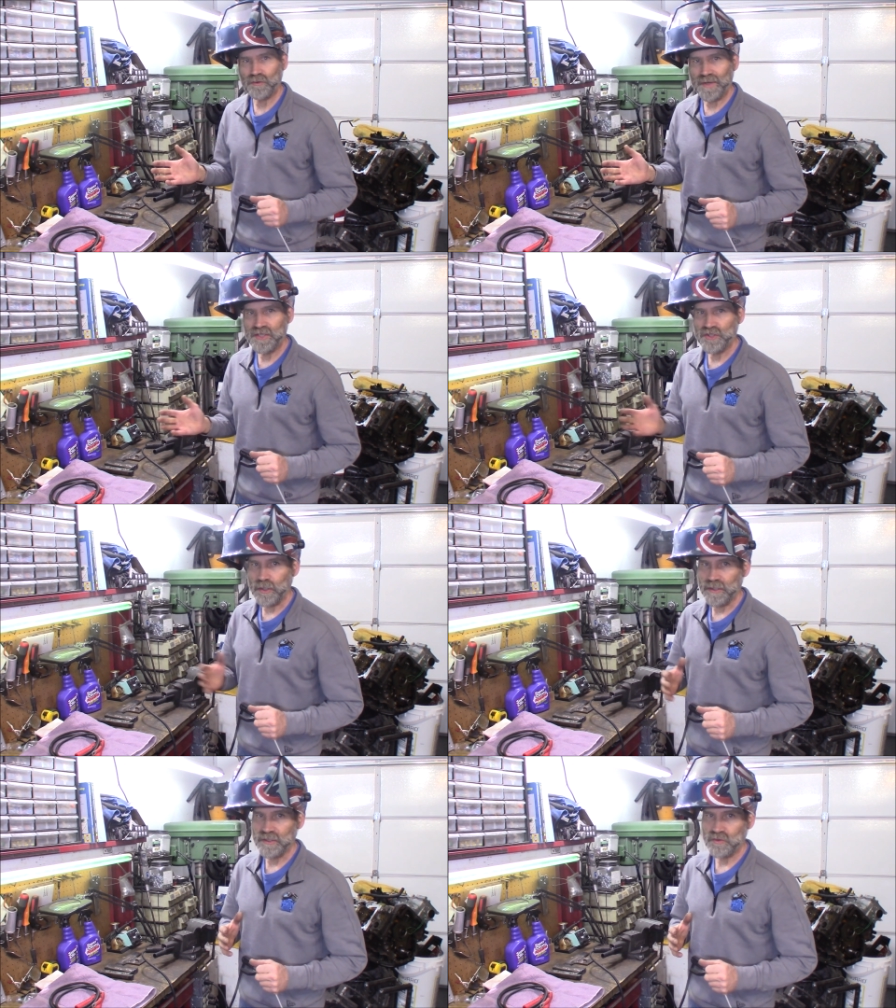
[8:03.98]
range
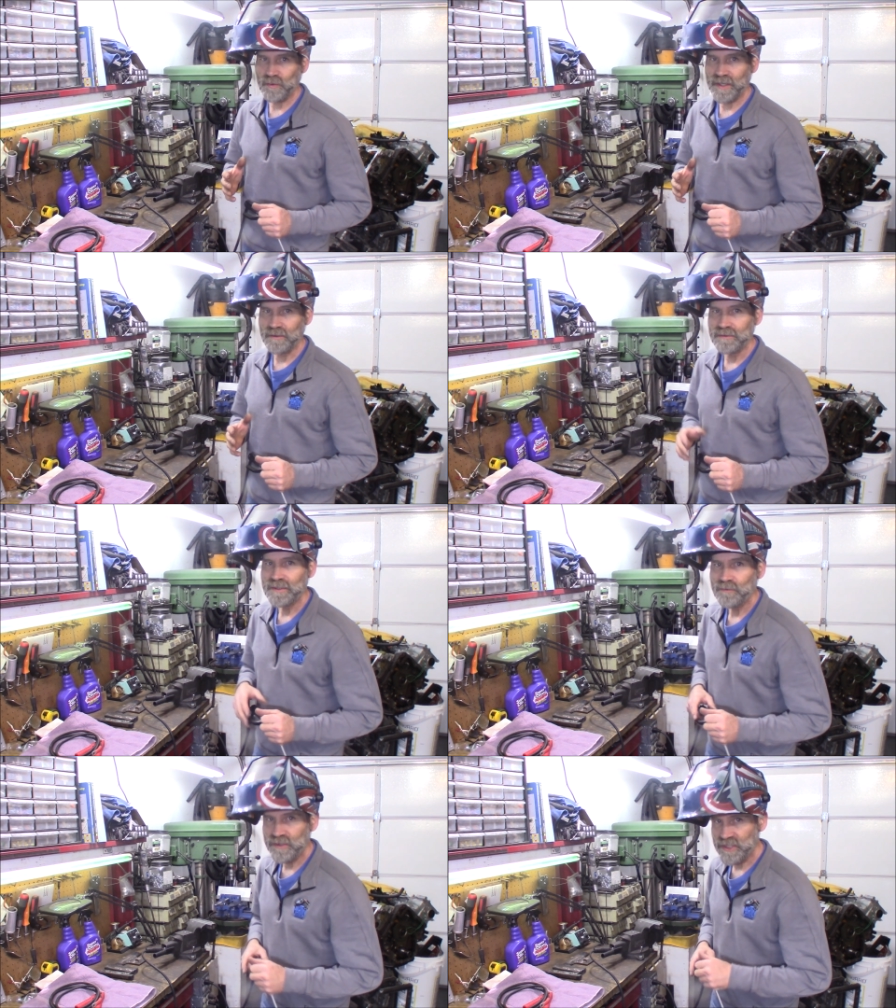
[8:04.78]
on it as well,
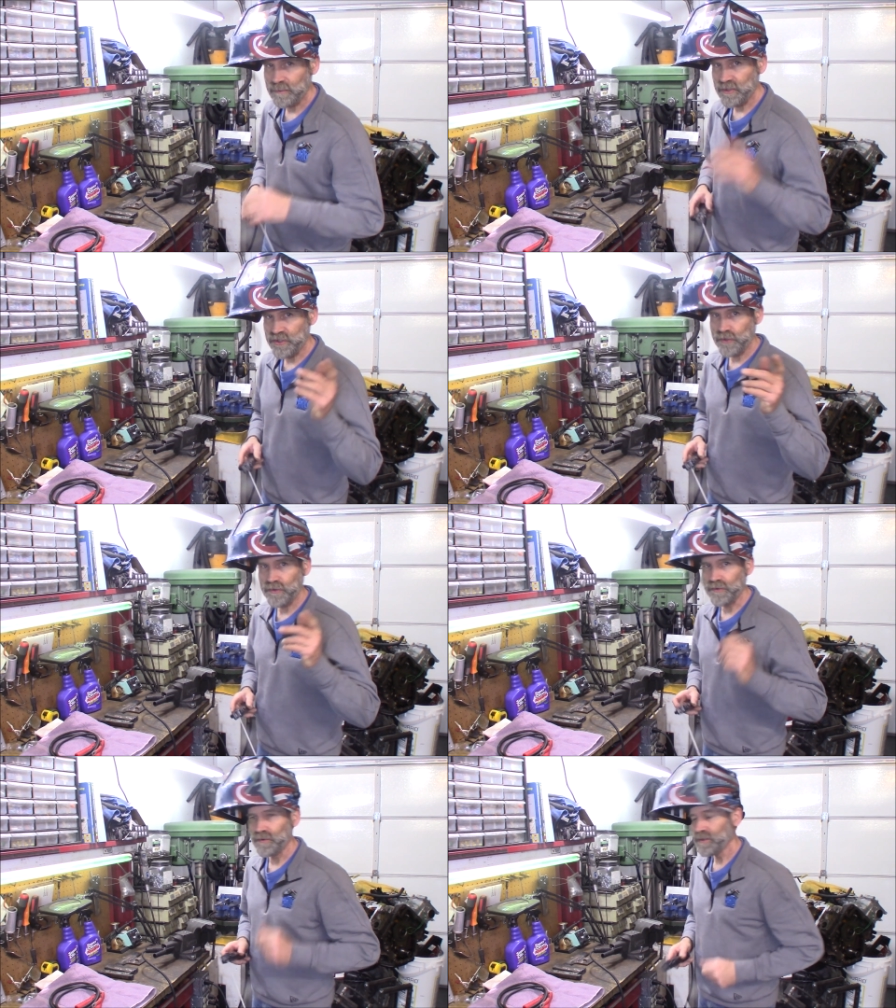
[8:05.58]
which I'm going to show you.